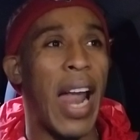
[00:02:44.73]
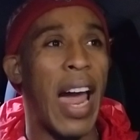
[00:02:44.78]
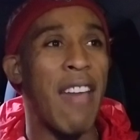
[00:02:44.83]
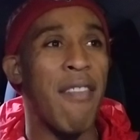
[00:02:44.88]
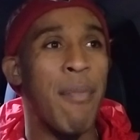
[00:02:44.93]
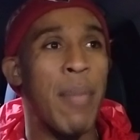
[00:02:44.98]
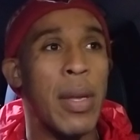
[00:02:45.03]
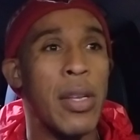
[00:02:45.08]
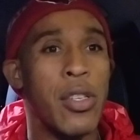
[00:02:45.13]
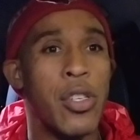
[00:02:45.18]

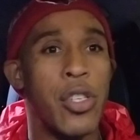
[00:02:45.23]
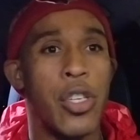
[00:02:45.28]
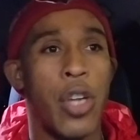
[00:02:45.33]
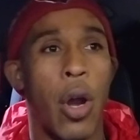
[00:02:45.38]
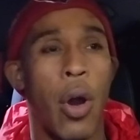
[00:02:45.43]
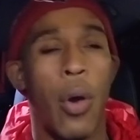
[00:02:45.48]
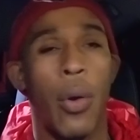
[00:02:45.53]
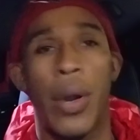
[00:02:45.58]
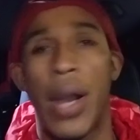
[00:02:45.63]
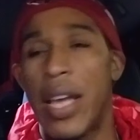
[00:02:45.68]
I've been
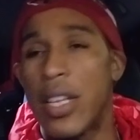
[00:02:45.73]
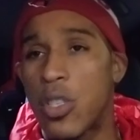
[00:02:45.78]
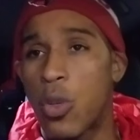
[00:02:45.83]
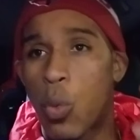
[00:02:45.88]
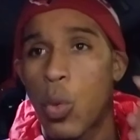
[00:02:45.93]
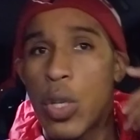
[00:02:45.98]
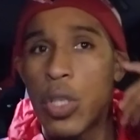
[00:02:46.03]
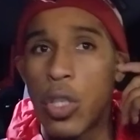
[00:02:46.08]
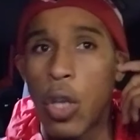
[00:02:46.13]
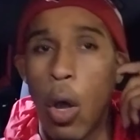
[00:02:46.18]
shown as a
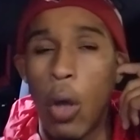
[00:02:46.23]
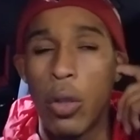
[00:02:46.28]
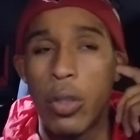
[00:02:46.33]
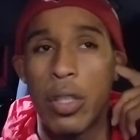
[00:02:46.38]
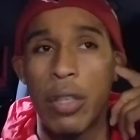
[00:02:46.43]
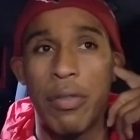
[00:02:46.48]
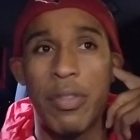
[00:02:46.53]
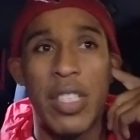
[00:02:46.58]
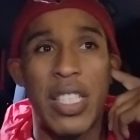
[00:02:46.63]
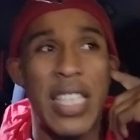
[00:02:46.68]

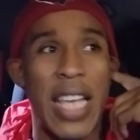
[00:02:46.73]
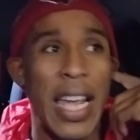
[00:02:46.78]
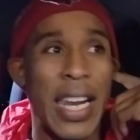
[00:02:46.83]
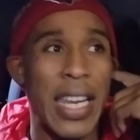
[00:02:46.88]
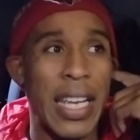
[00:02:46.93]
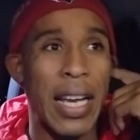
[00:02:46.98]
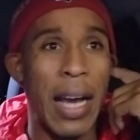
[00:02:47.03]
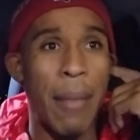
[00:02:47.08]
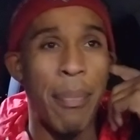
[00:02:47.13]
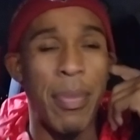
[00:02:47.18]
result of
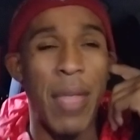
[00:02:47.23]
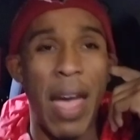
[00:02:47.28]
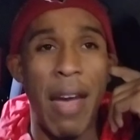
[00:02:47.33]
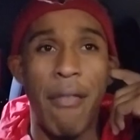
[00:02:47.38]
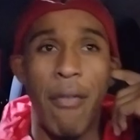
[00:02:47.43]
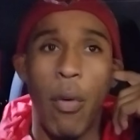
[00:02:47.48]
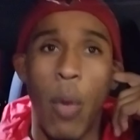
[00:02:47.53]
setting up that